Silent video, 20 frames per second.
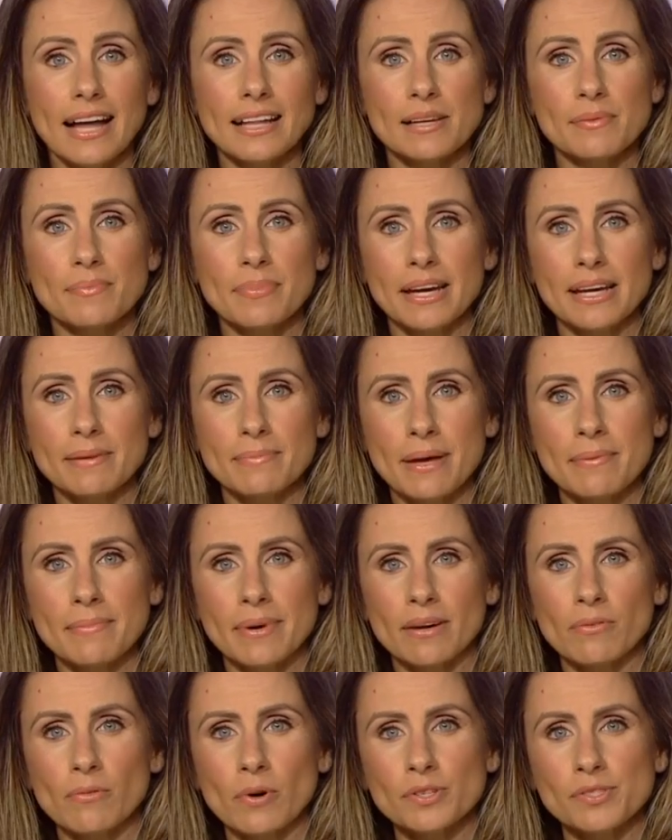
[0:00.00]
LNP
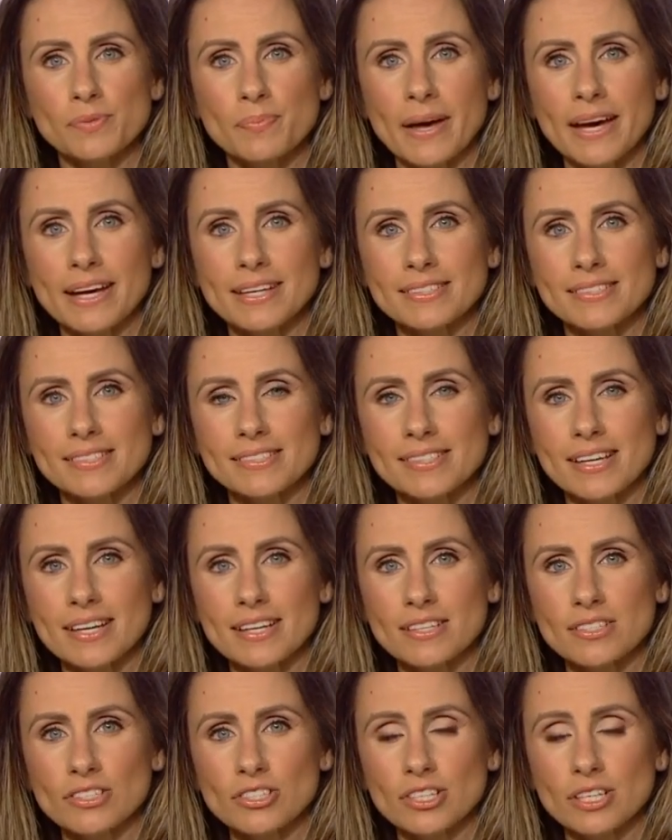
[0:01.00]
member Ros Bates
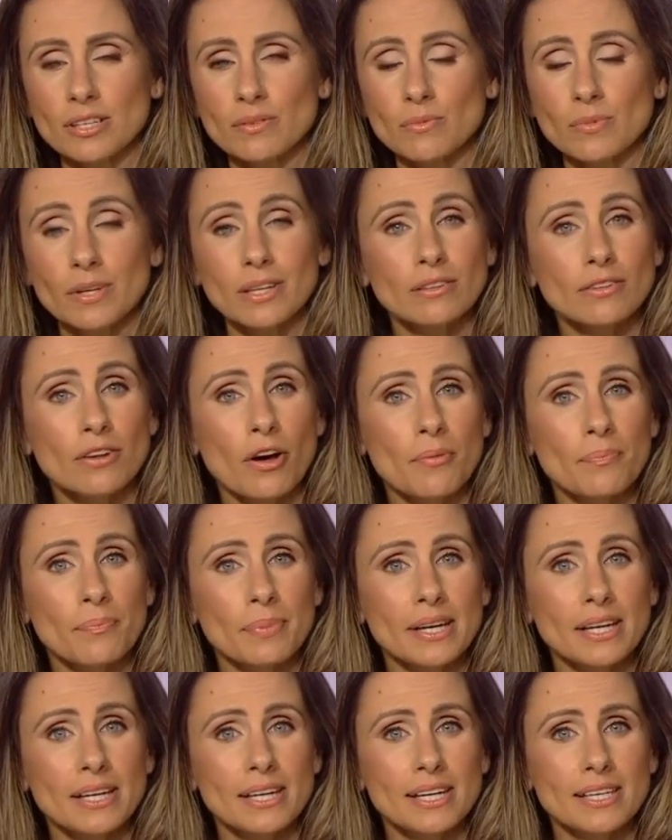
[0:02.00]
says she will
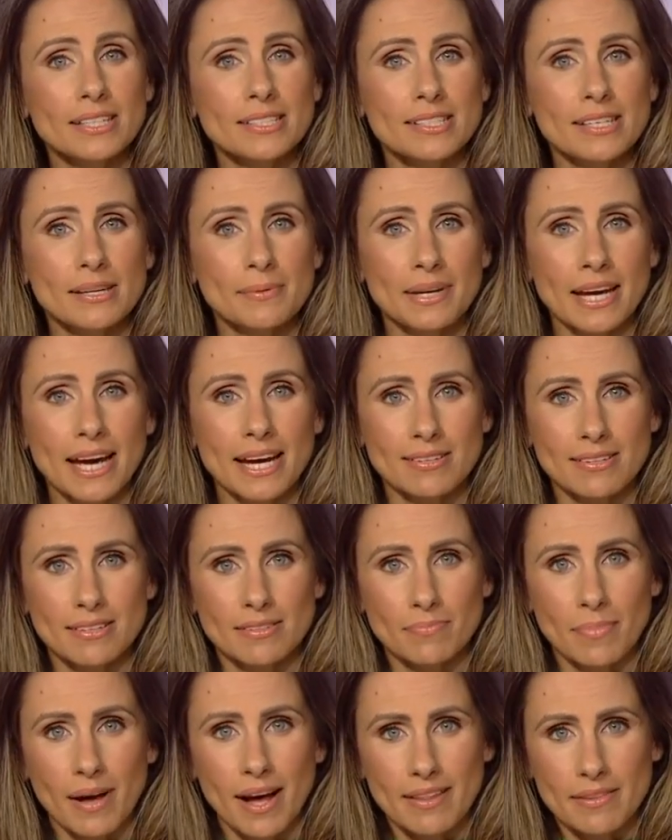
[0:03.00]
not be
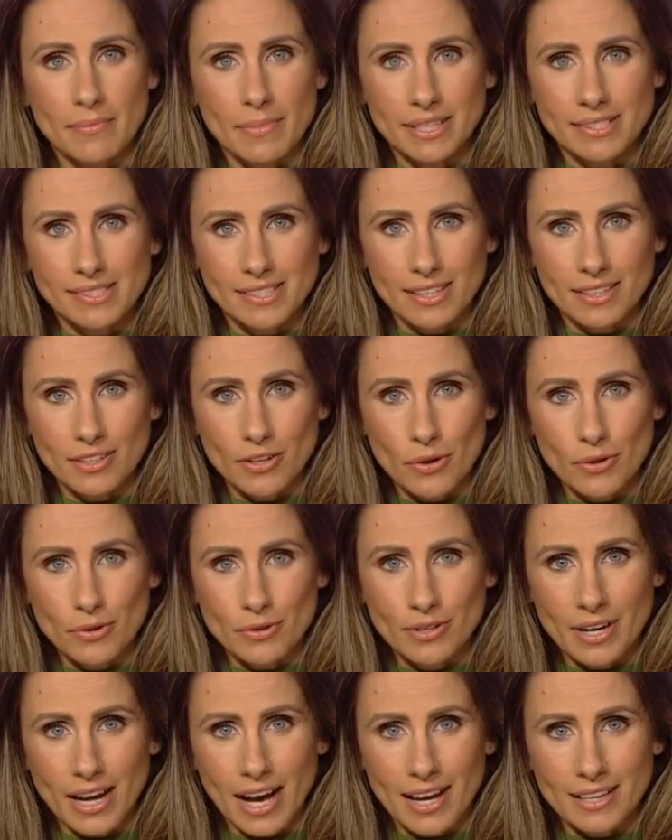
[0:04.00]
intimidated by the Mexican
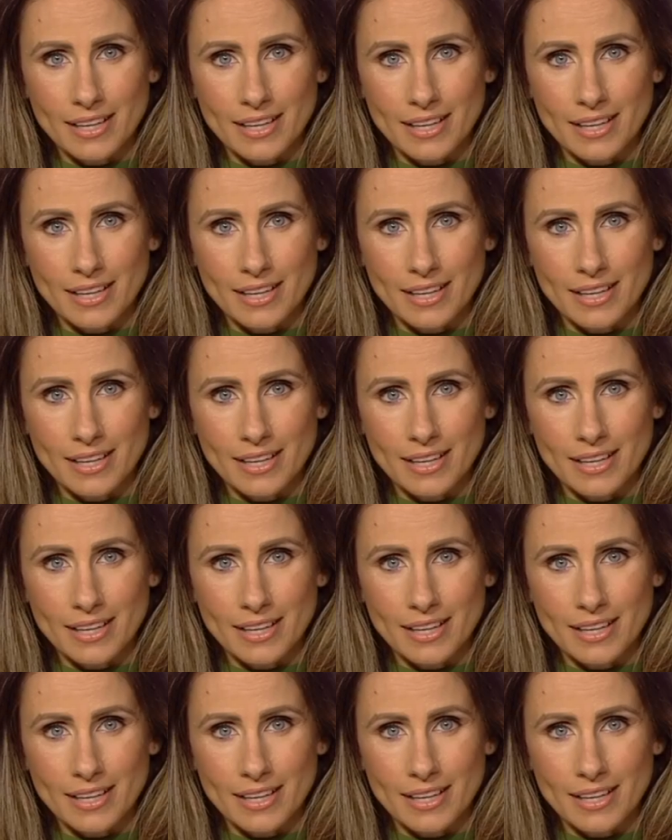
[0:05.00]
Hoon